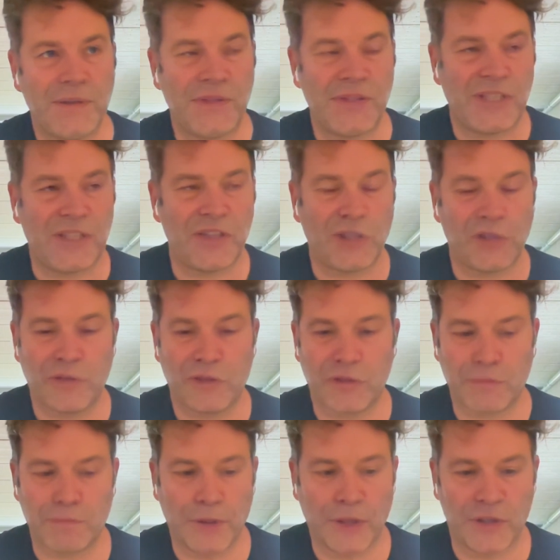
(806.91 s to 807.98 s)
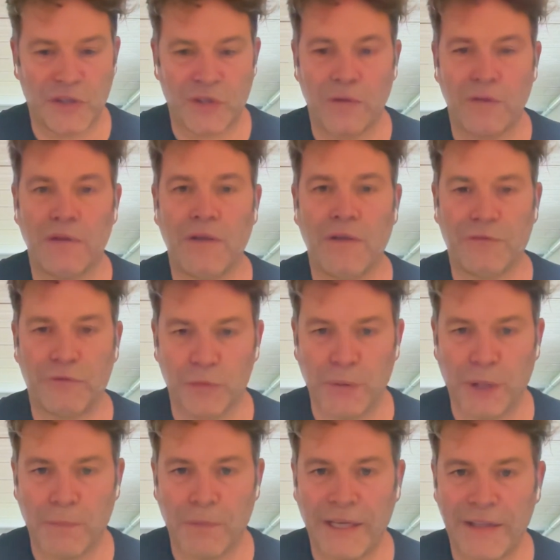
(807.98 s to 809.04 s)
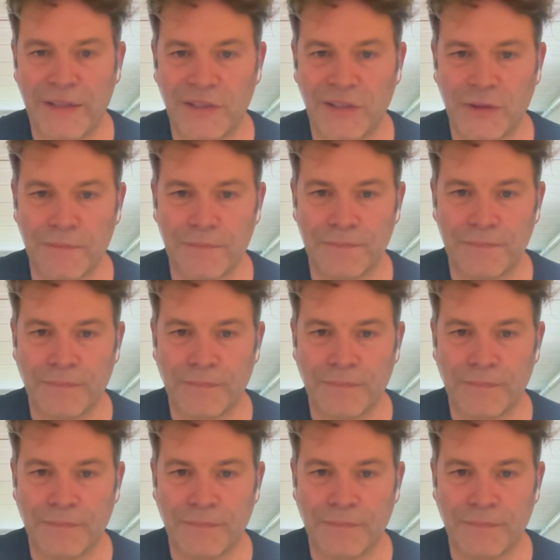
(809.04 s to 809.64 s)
600 plus football players.